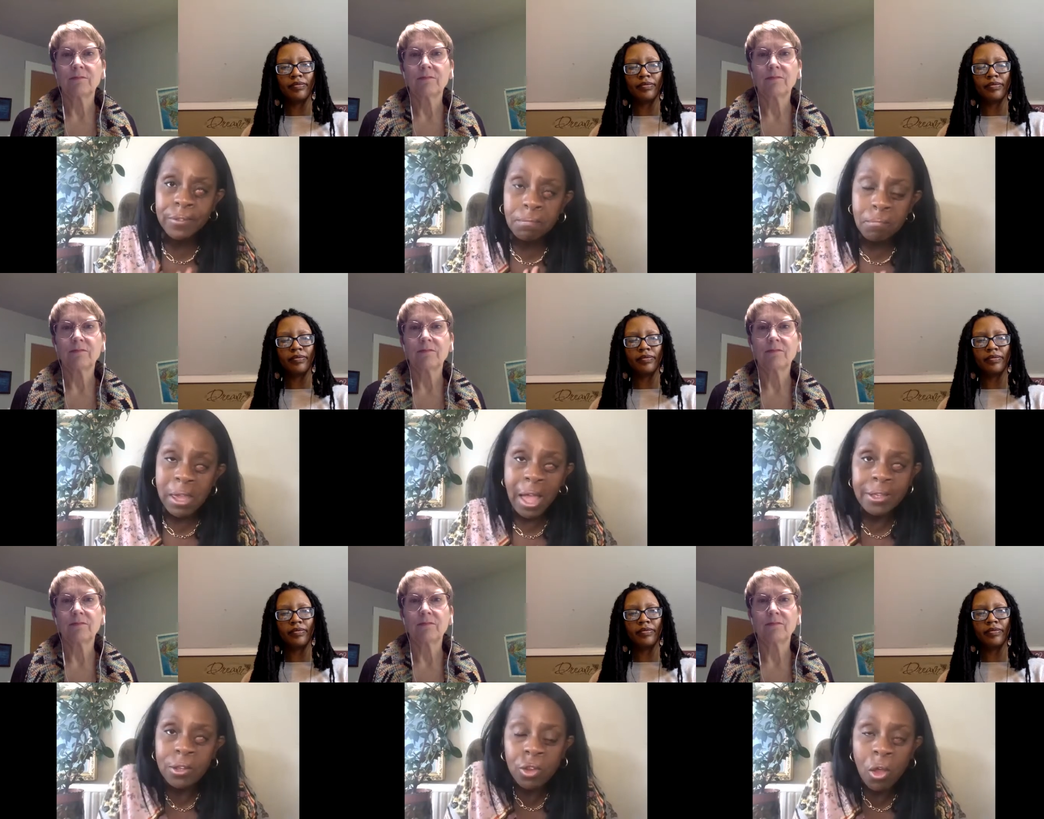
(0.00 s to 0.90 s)
Speaker 1: in me. I
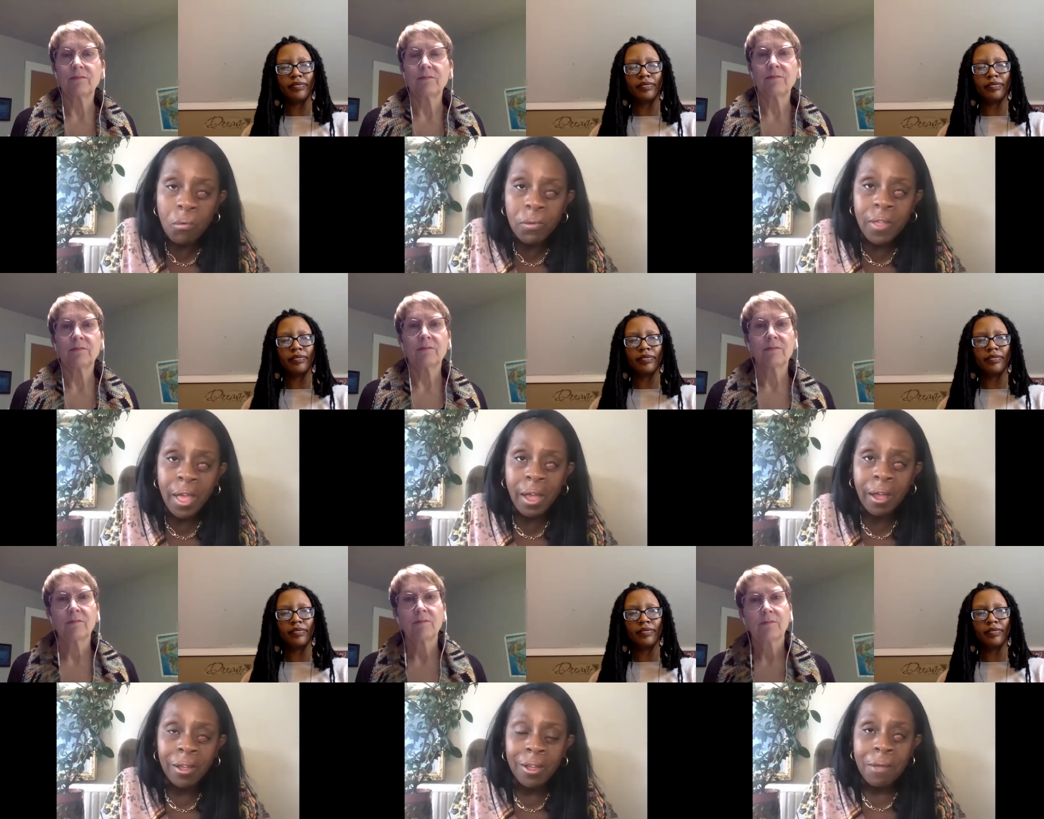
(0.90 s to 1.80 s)
didn't know it was there,
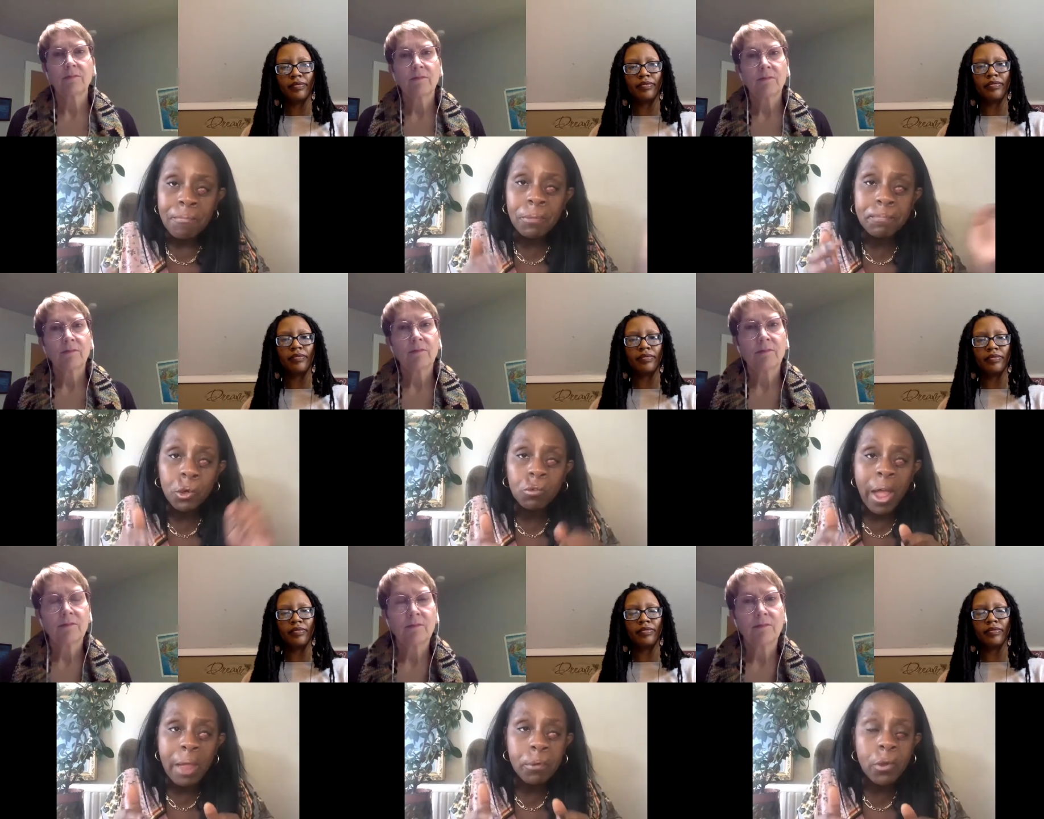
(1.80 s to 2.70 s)
but the book
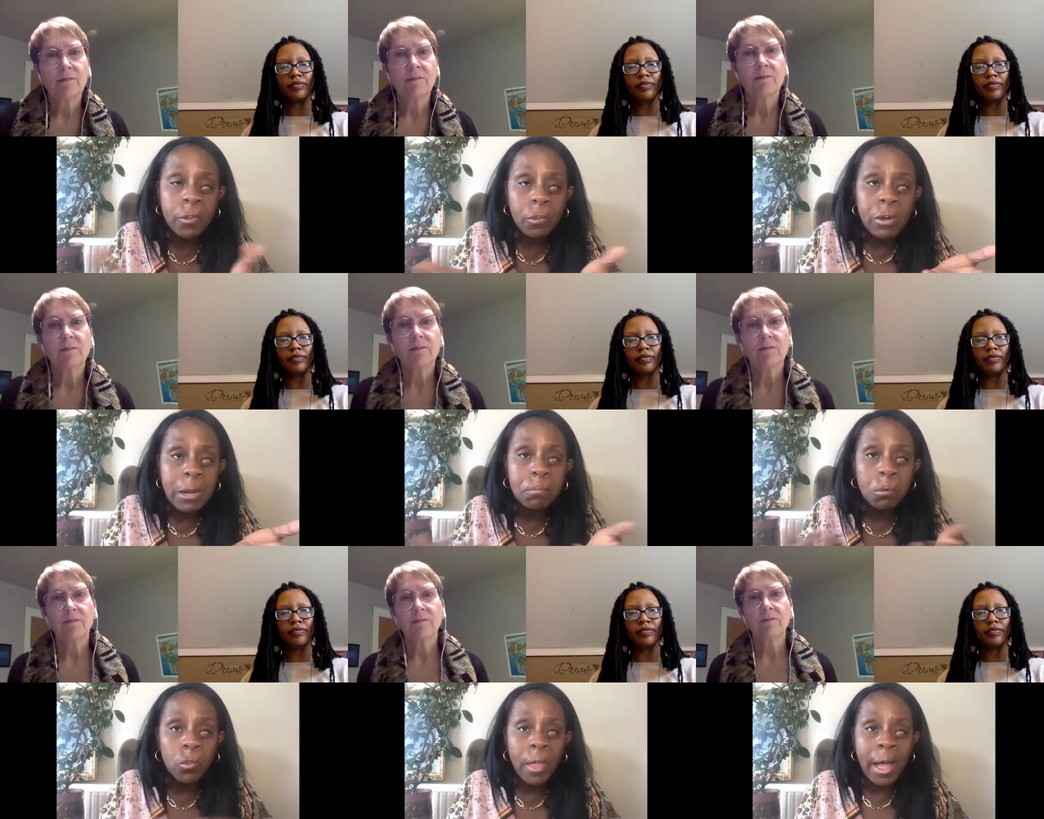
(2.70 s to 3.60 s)
writing process really
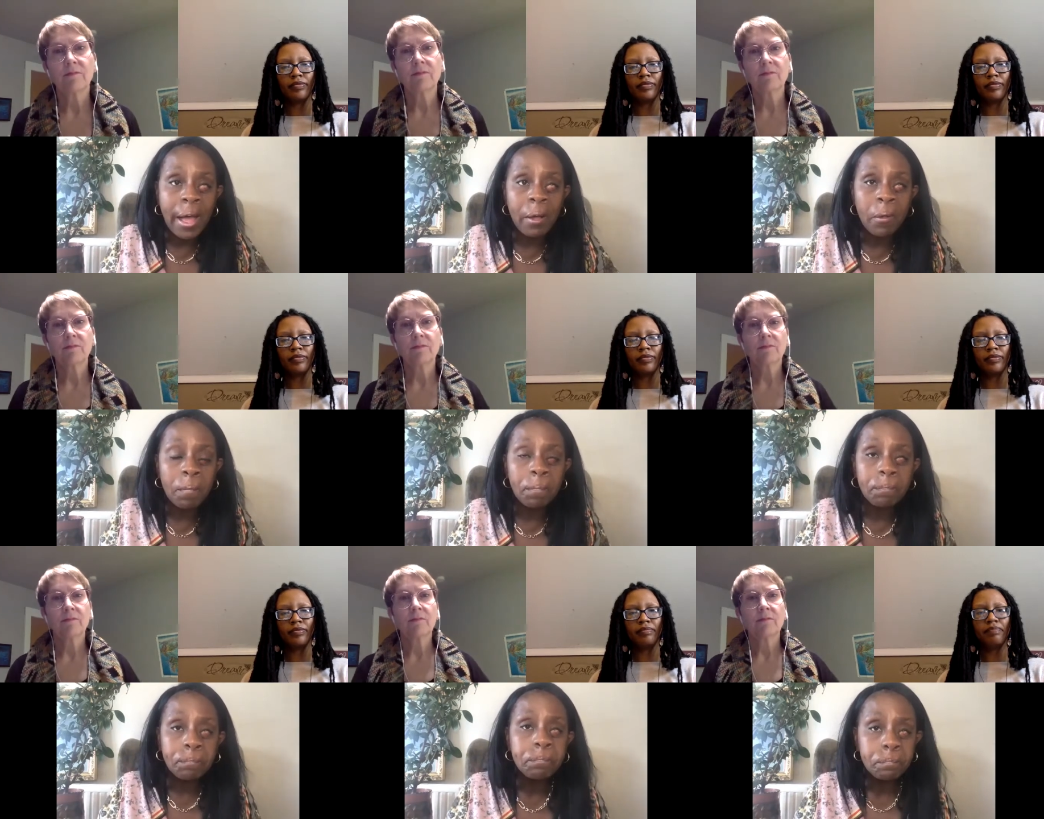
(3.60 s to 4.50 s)
brought that out.
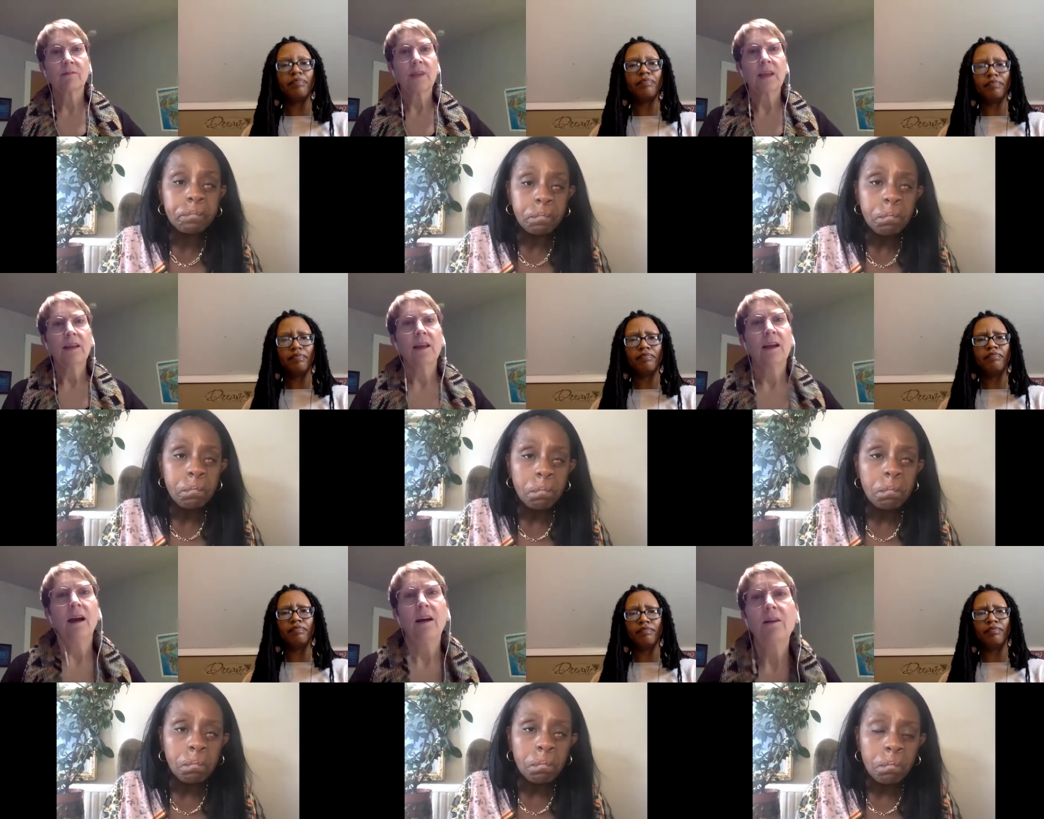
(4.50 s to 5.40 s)
Speaker 2: Mm.
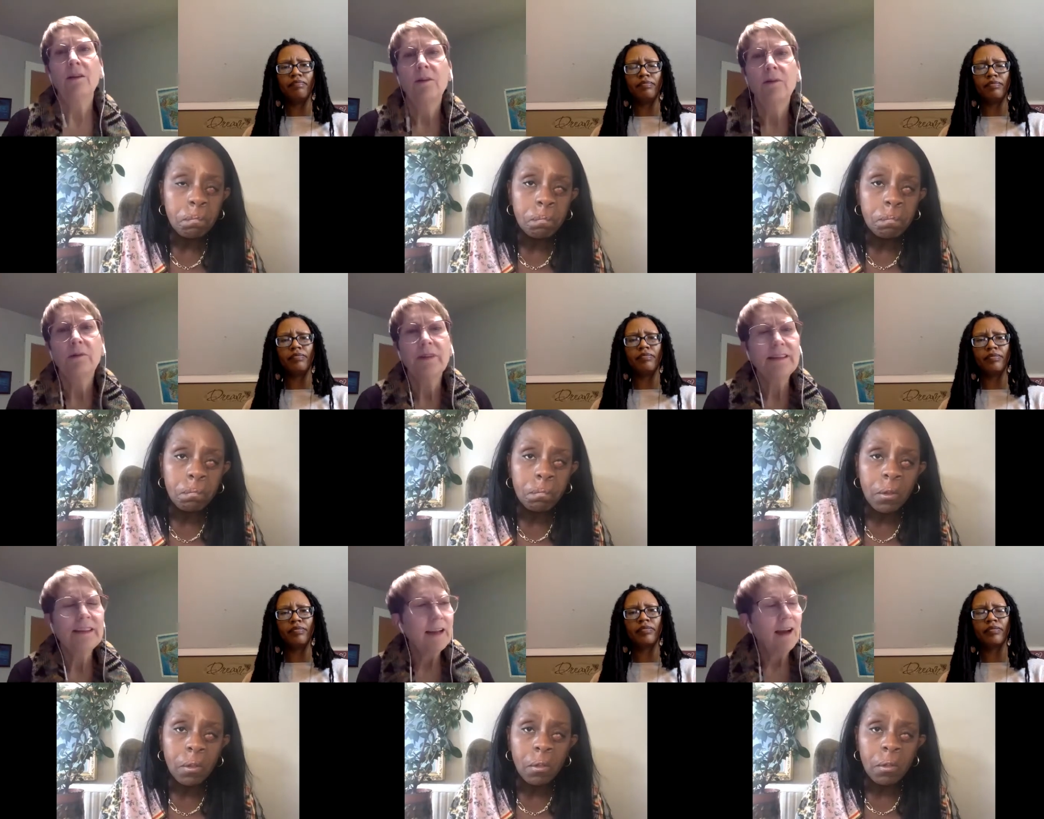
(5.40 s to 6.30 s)
Oh,
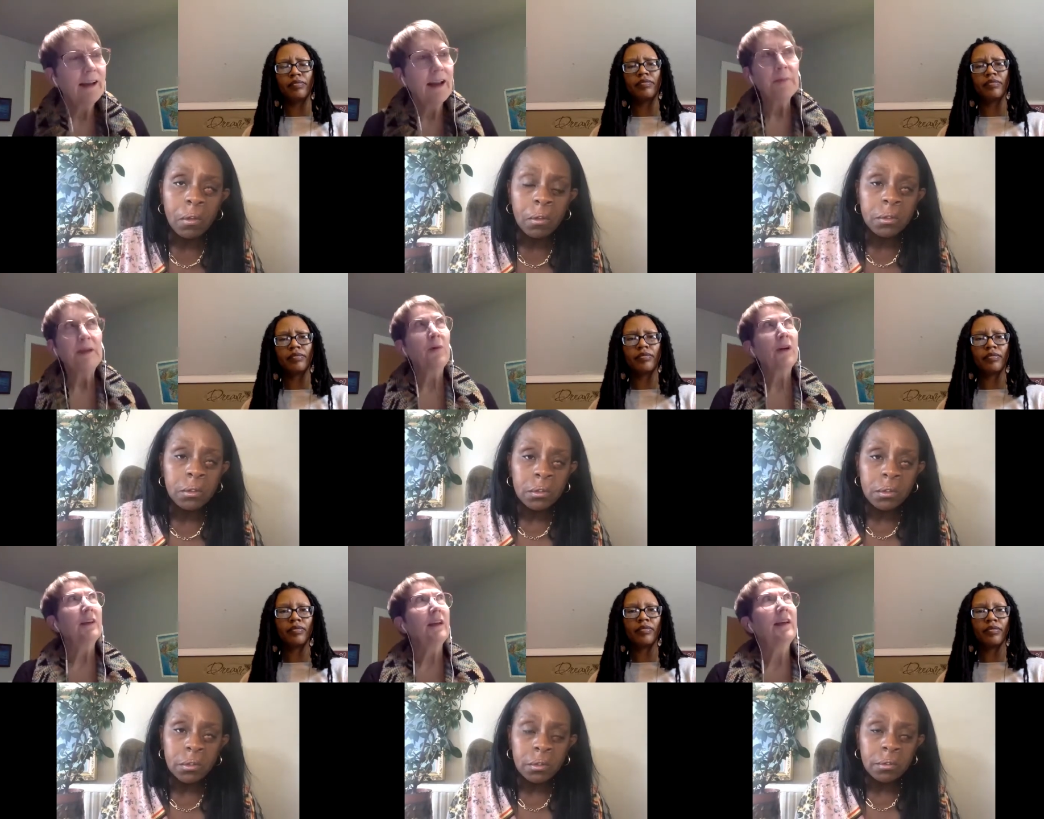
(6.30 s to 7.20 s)
Dion, I mean,
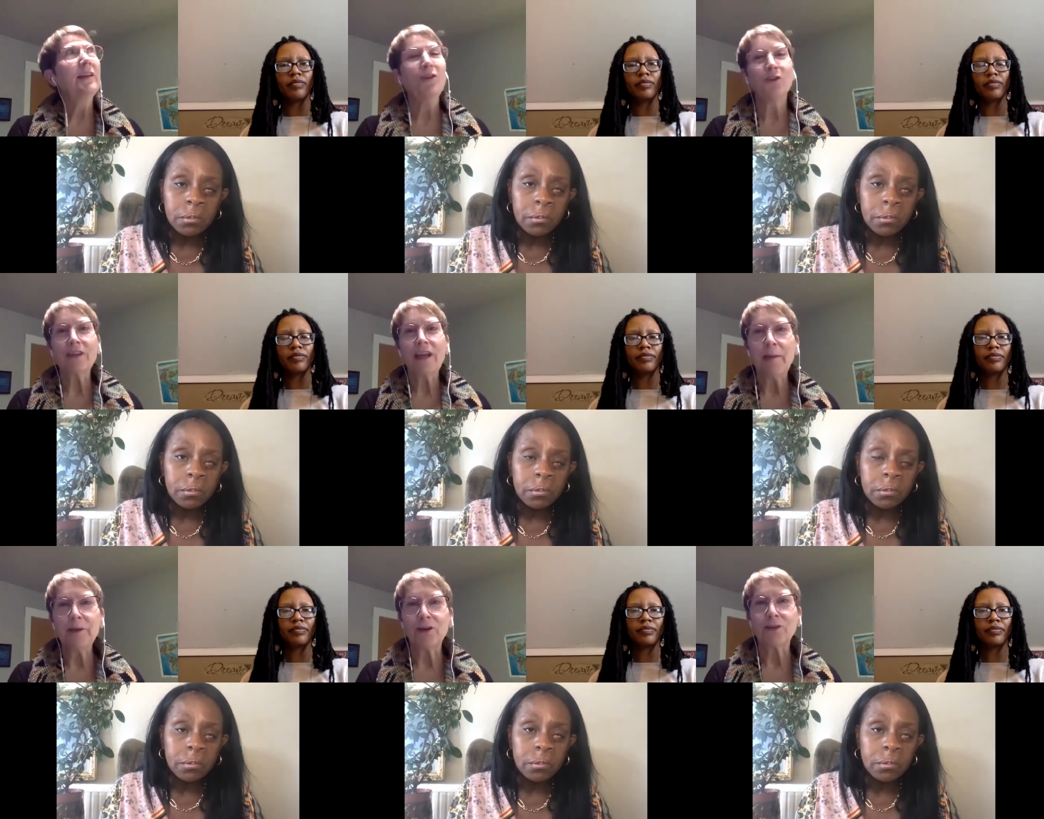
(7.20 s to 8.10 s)
what you're
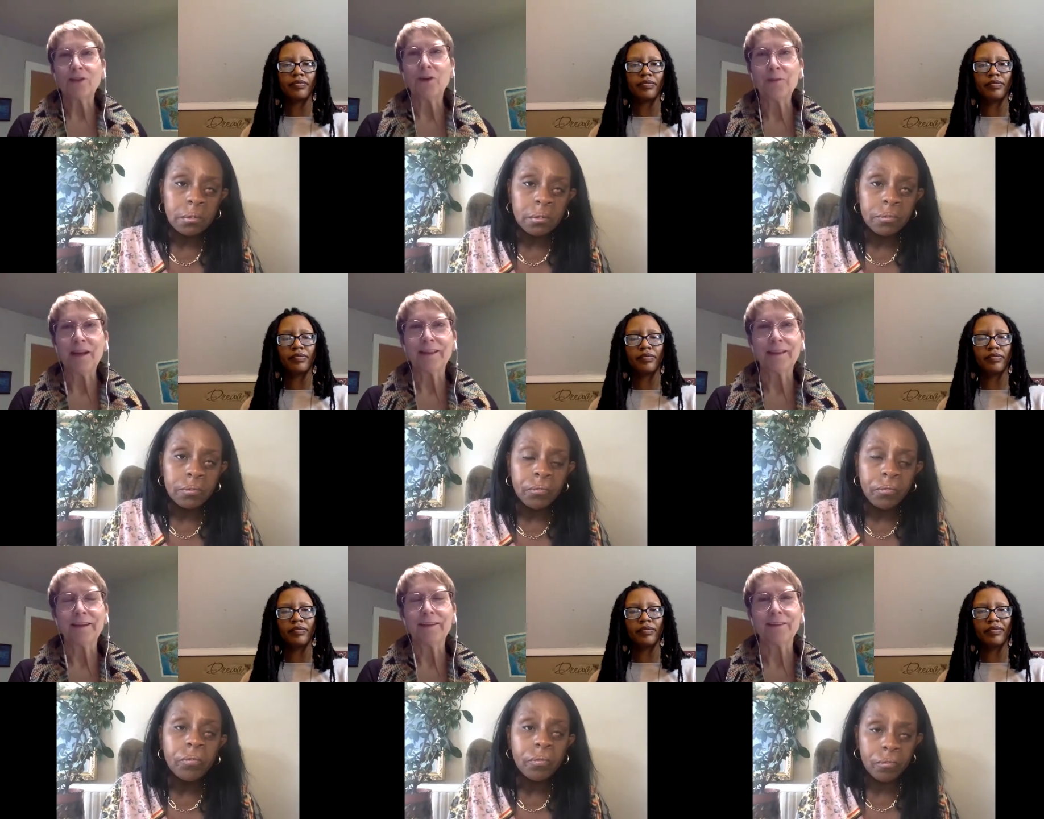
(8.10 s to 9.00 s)
tapping on so many
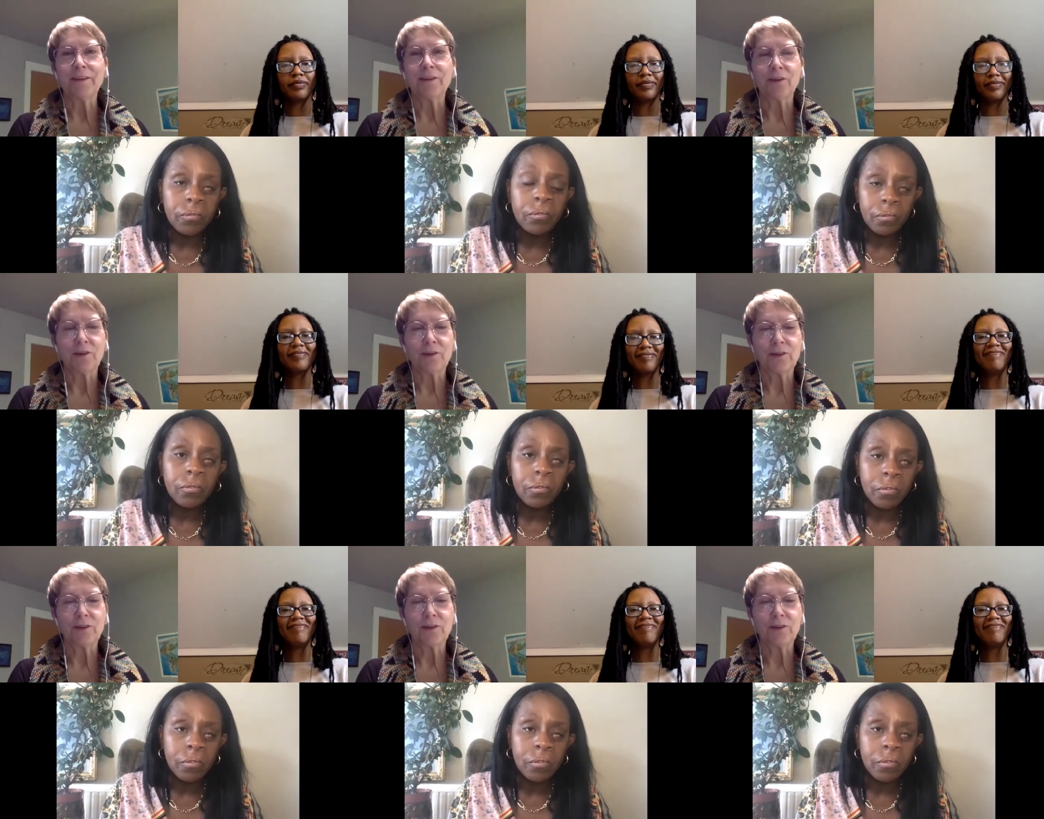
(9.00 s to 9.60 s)
things that are